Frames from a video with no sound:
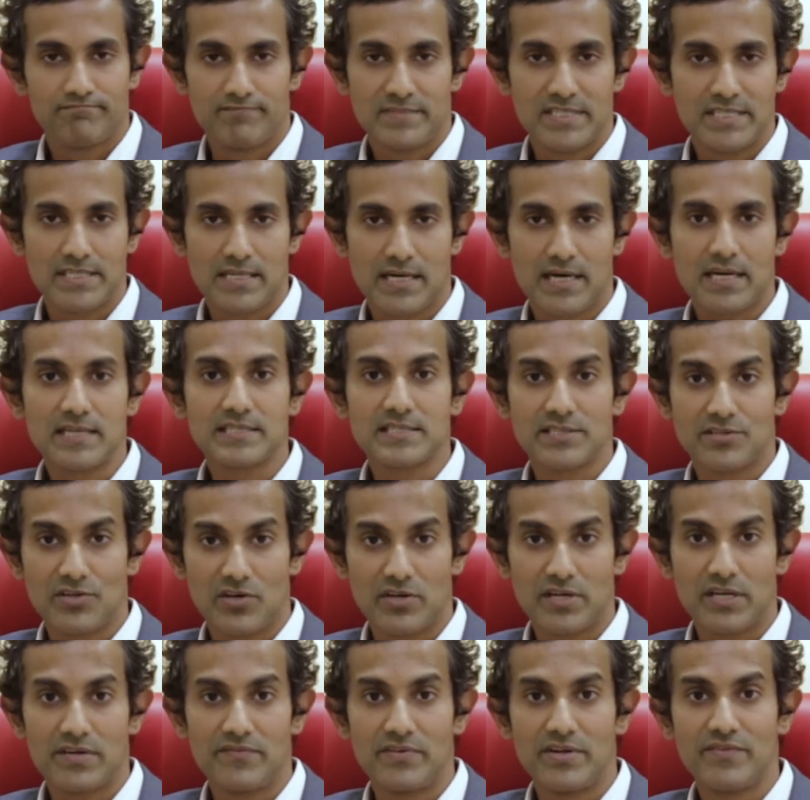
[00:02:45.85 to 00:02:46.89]
the scars are
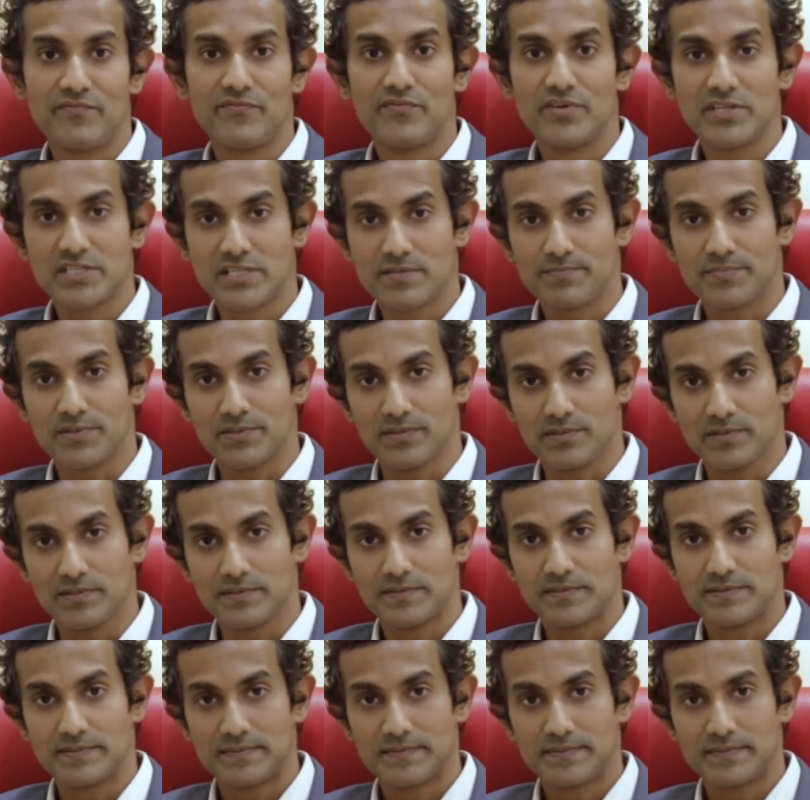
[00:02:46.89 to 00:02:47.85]
not even visible.